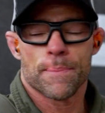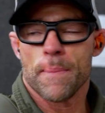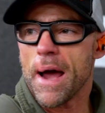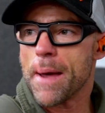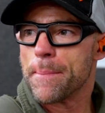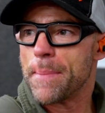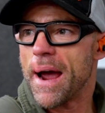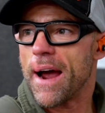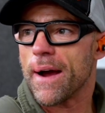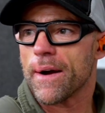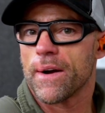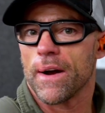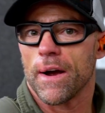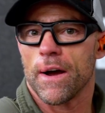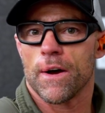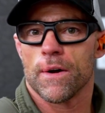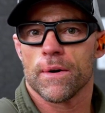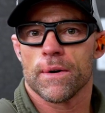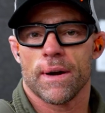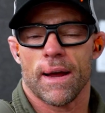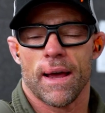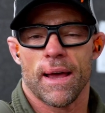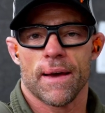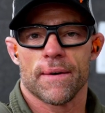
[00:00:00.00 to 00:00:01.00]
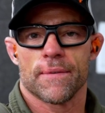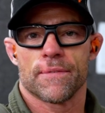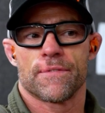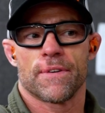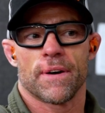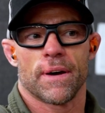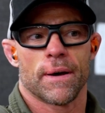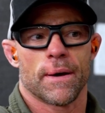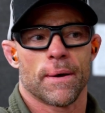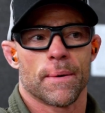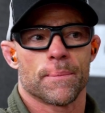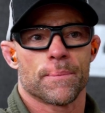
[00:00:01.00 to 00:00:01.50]
my background, I have
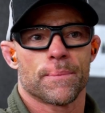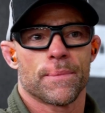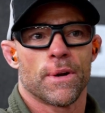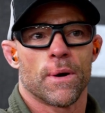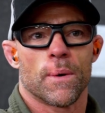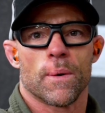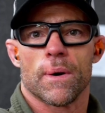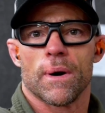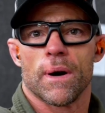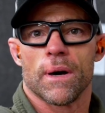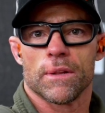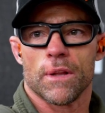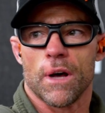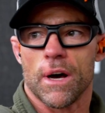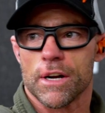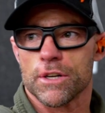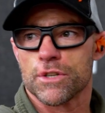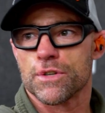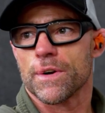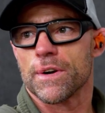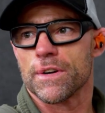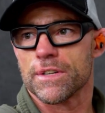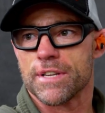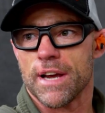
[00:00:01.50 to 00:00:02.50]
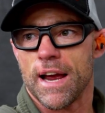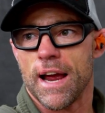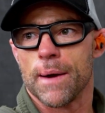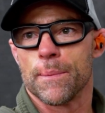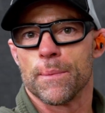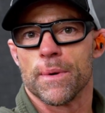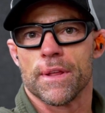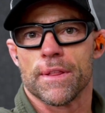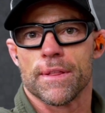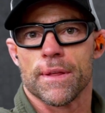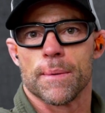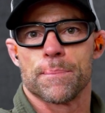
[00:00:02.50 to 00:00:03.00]
a lot of trigger time
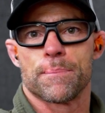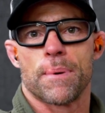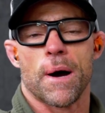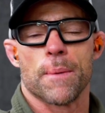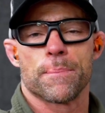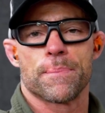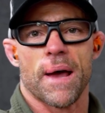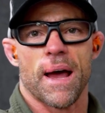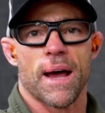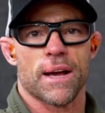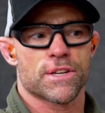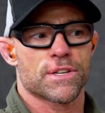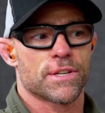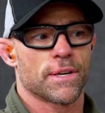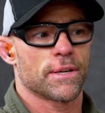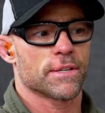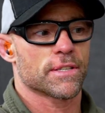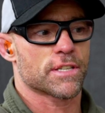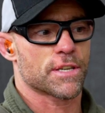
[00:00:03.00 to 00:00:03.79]
with pump action,